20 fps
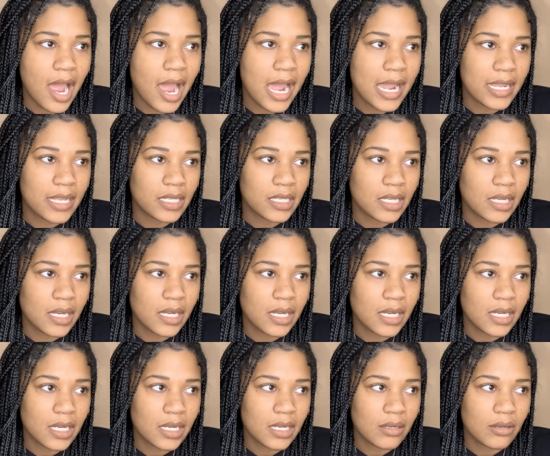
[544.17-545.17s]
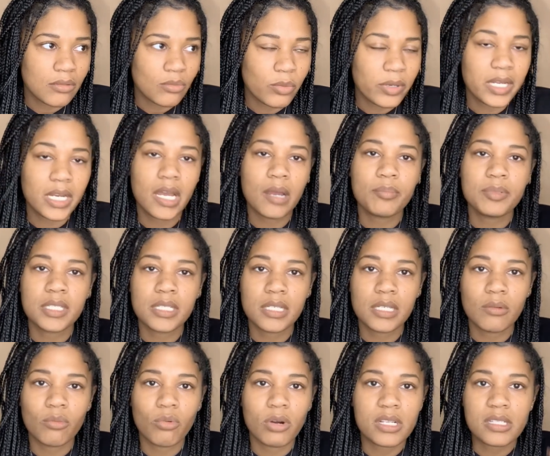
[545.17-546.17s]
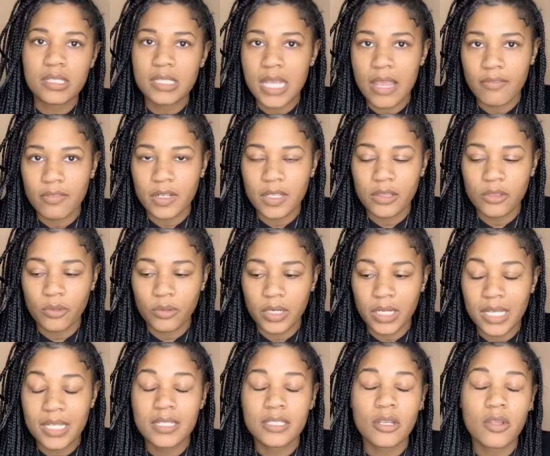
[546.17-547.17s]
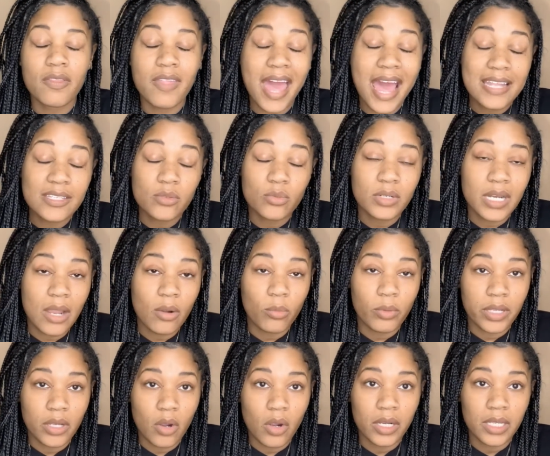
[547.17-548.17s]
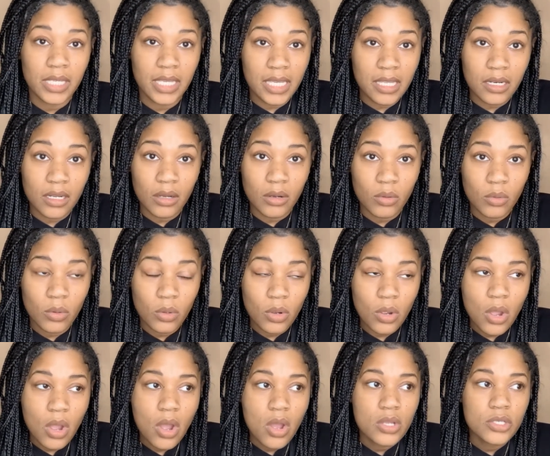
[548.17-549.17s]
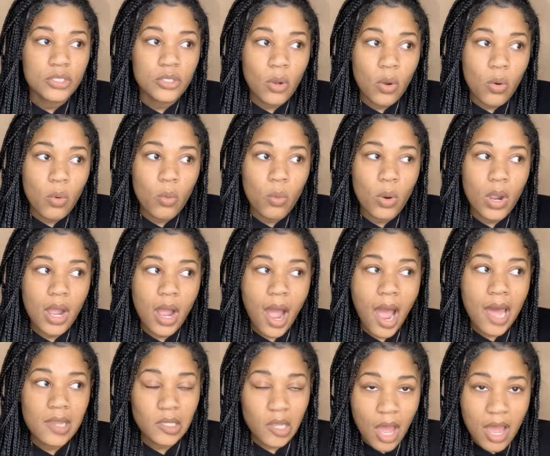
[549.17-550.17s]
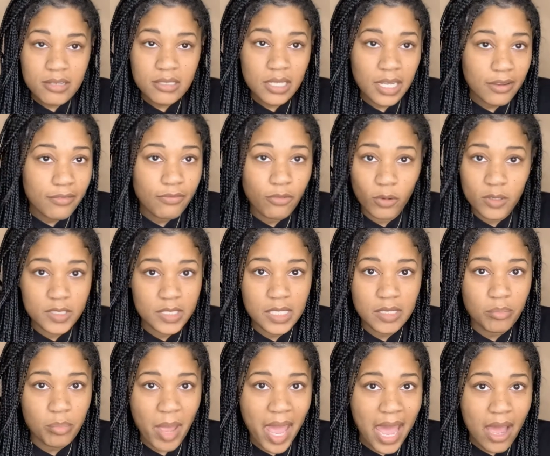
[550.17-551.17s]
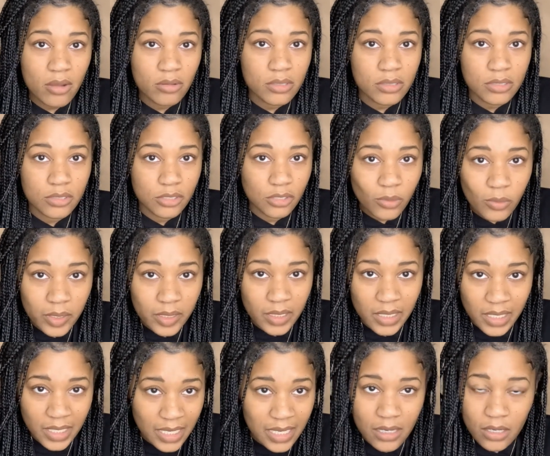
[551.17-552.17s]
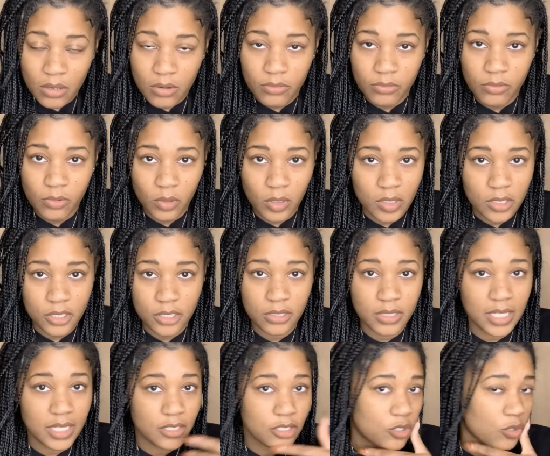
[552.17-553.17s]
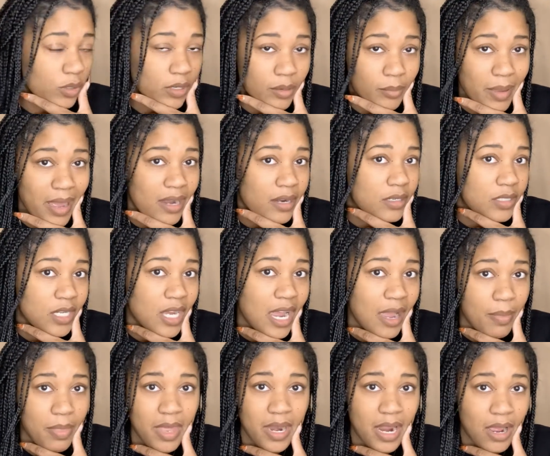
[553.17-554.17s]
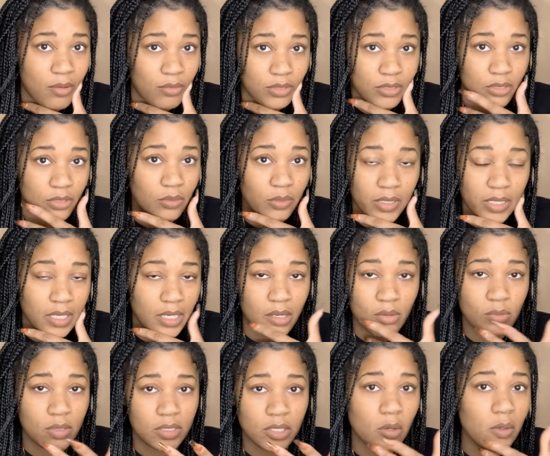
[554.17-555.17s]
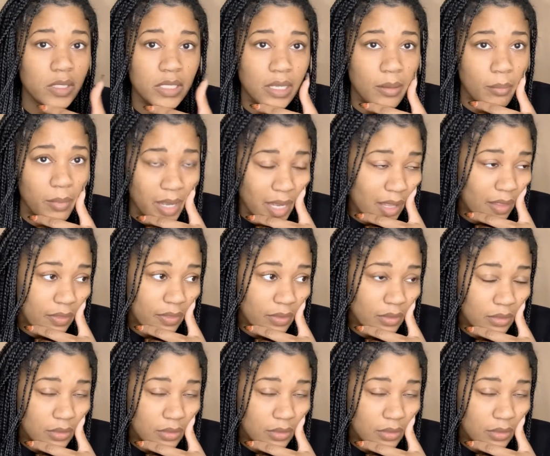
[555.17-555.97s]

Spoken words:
I went up to 173. And so that's when I went on keto. So I lost 14 pounds doing the keto for that short amount of time that I was doing it. It was only a month.